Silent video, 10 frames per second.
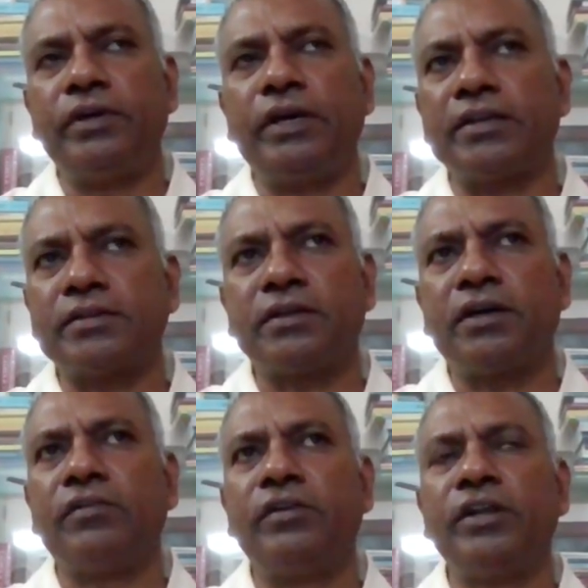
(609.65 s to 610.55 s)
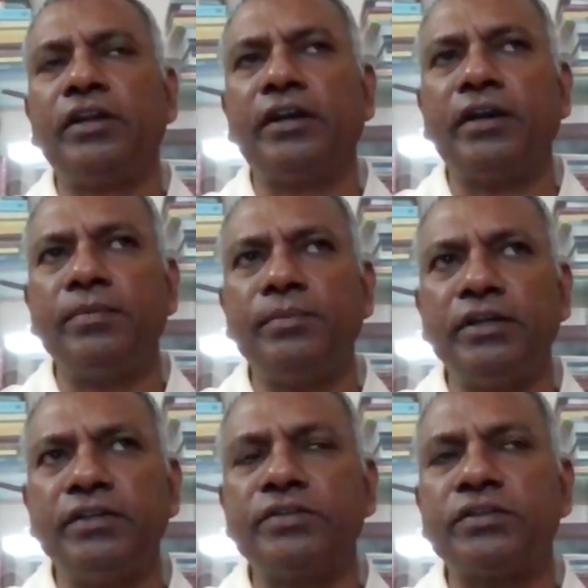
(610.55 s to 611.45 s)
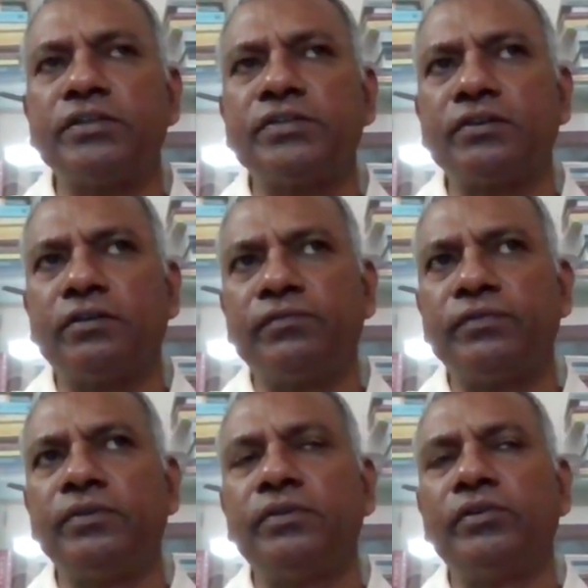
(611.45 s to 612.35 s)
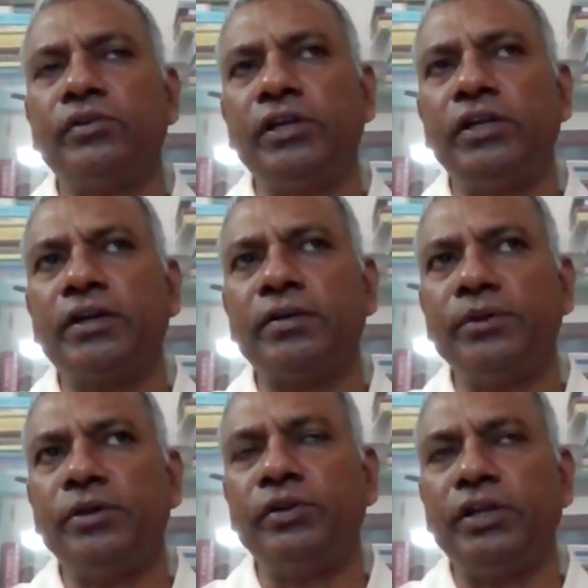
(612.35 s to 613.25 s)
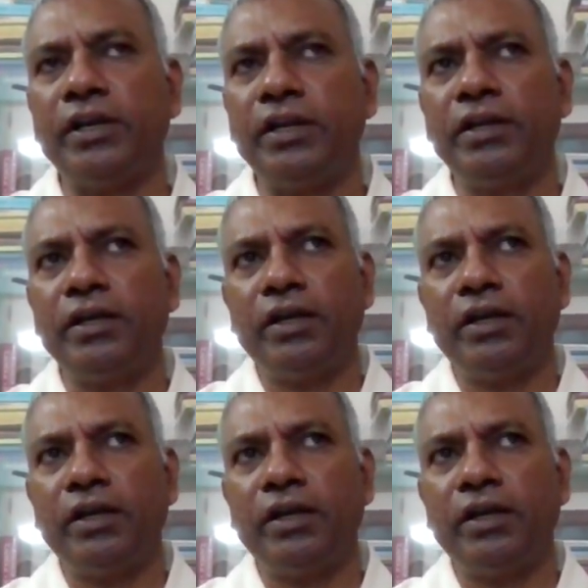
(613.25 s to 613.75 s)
extraordinary ministers of Holy Communion